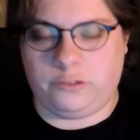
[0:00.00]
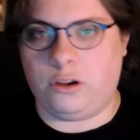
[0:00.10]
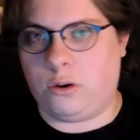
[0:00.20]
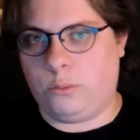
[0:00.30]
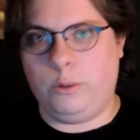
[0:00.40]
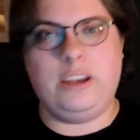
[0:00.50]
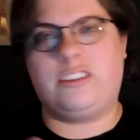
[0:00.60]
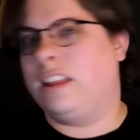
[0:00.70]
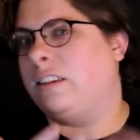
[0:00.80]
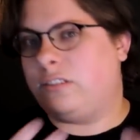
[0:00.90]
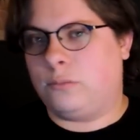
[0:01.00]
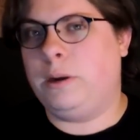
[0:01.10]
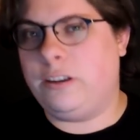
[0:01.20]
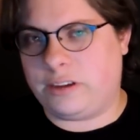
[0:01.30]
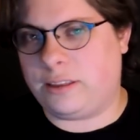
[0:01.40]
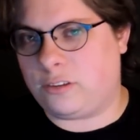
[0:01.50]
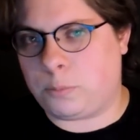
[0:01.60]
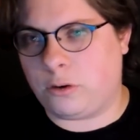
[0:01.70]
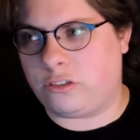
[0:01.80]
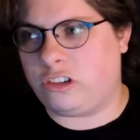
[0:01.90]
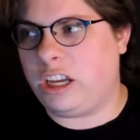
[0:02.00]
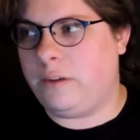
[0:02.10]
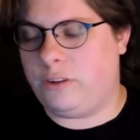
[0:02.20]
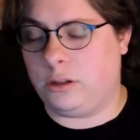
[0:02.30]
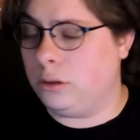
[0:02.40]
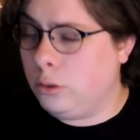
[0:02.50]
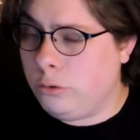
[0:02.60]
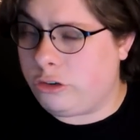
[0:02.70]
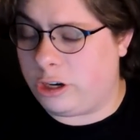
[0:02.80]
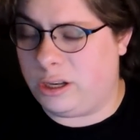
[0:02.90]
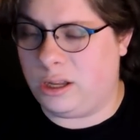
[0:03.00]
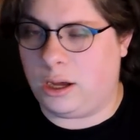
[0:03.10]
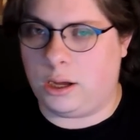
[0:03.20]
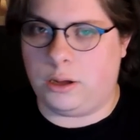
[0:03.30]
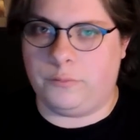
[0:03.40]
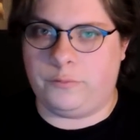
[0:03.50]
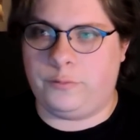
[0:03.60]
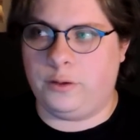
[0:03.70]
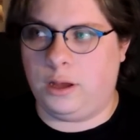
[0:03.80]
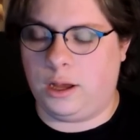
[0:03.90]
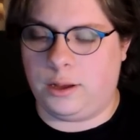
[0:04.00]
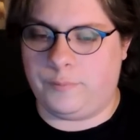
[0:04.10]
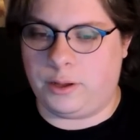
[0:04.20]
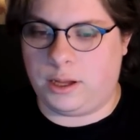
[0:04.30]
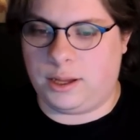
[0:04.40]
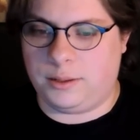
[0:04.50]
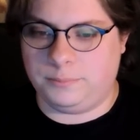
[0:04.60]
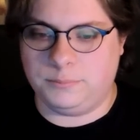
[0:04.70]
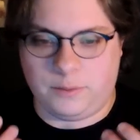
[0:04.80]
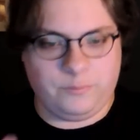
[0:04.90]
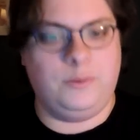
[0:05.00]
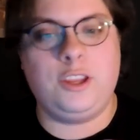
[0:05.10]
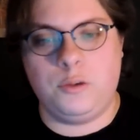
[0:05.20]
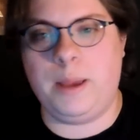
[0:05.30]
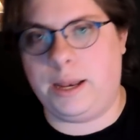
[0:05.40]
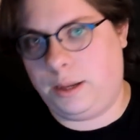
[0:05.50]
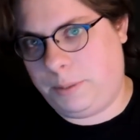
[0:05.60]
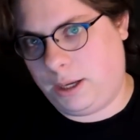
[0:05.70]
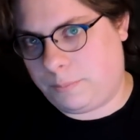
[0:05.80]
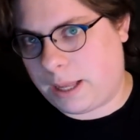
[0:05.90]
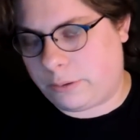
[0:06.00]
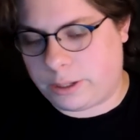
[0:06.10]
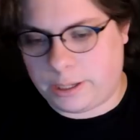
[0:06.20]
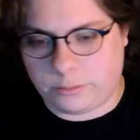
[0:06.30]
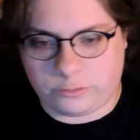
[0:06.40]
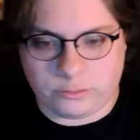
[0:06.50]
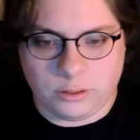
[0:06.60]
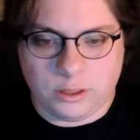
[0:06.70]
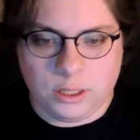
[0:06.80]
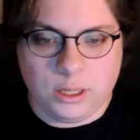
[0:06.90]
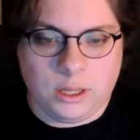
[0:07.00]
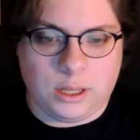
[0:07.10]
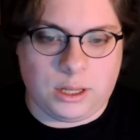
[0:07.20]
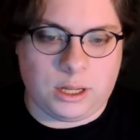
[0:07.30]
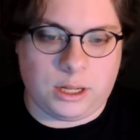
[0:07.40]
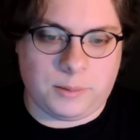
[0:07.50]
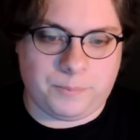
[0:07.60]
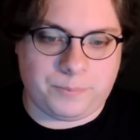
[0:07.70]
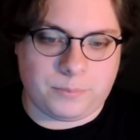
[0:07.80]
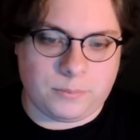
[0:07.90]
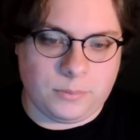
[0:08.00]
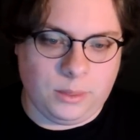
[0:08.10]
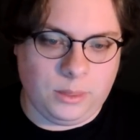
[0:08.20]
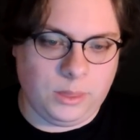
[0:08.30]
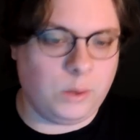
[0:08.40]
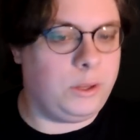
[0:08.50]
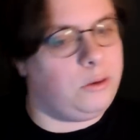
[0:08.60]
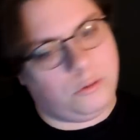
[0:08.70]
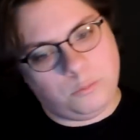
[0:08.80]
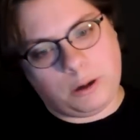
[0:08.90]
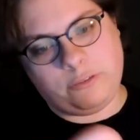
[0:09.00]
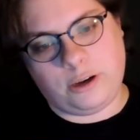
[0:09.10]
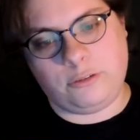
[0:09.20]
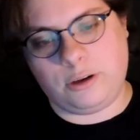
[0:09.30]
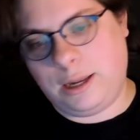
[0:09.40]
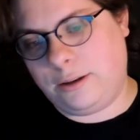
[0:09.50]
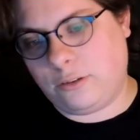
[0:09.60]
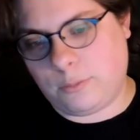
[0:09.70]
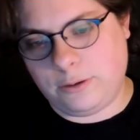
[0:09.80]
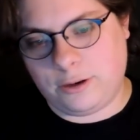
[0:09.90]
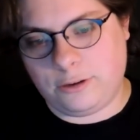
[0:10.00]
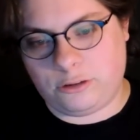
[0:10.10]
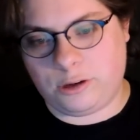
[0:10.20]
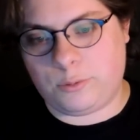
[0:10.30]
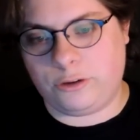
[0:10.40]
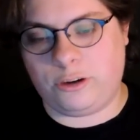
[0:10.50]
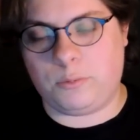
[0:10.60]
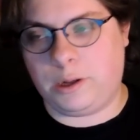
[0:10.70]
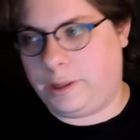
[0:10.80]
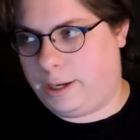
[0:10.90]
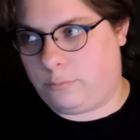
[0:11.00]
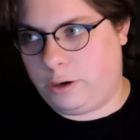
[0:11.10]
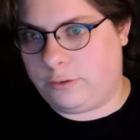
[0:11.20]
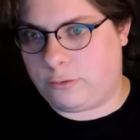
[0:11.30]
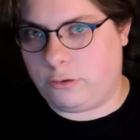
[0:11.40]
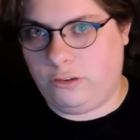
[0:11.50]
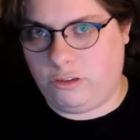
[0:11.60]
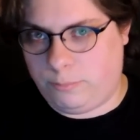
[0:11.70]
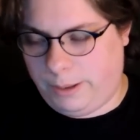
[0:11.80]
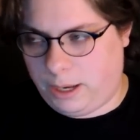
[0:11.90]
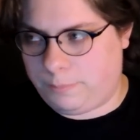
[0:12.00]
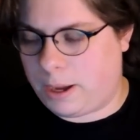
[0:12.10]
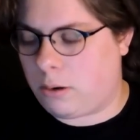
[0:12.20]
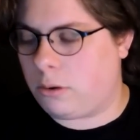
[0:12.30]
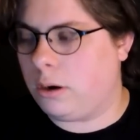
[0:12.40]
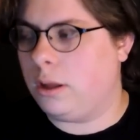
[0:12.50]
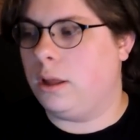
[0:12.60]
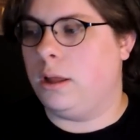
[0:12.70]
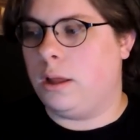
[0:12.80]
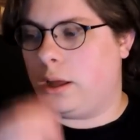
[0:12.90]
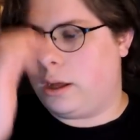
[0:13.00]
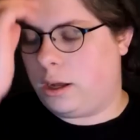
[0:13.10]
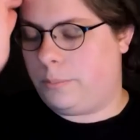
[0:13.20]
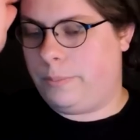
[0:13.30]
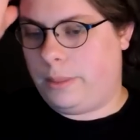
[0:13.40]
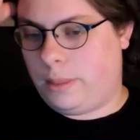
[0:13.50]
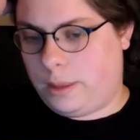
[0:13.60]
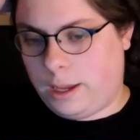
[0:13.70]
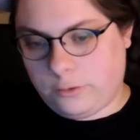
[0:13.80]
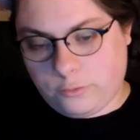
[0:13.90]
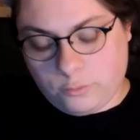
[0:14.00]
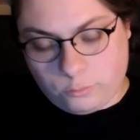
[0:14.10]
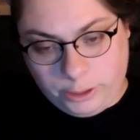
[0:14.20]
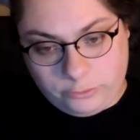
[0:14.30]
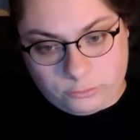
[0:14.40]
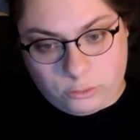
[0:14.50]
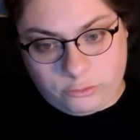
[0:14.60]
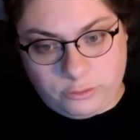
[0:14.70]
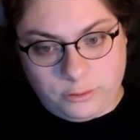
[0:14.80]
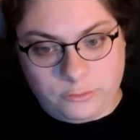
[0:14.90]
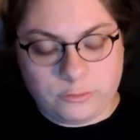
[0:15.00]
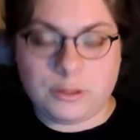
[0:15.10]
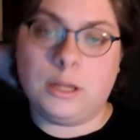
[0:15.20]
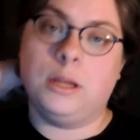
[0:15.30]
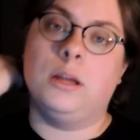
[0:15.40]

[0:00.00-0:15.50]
so we just get this we just get this perceived illusion of of uh, of humanity being a powerhouse. Um, though you do raise an it does raise an interesting question: where do they get resources and manpower? Um, as for resources,